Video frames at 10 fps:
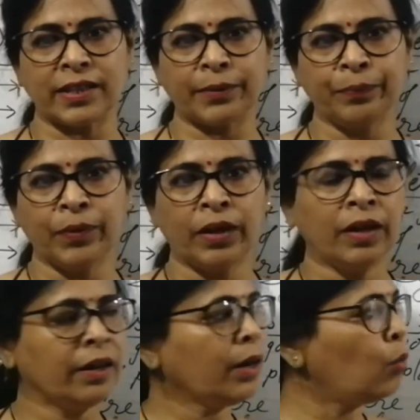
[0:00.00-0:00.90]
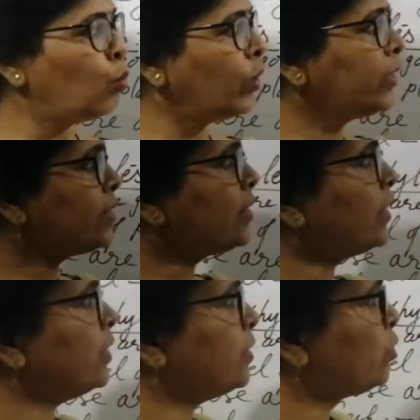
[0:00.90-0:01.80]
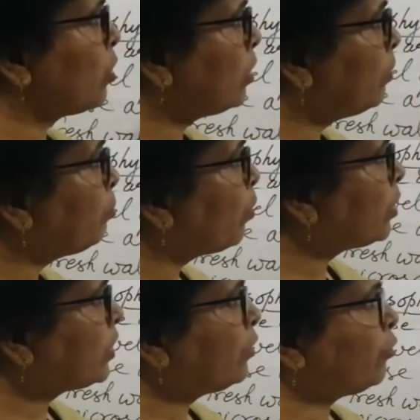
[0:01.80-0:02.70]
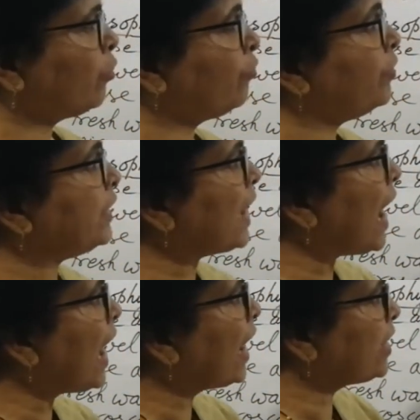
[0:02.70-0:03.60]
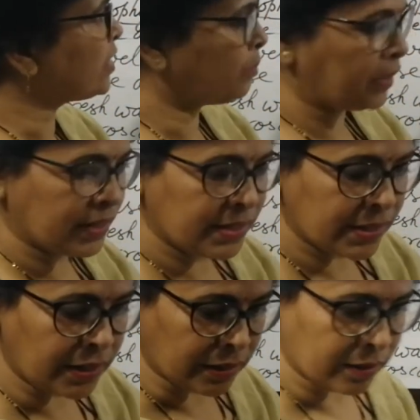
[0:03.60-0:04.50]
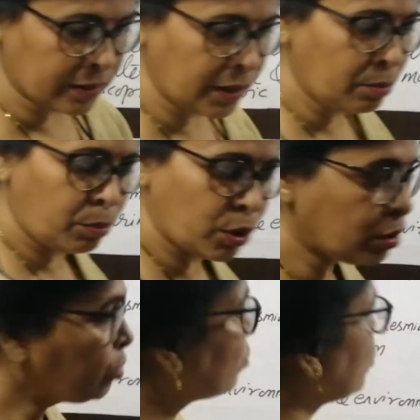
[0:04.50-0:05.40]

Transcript: there. Now, what is the importance of diatominous earth? The important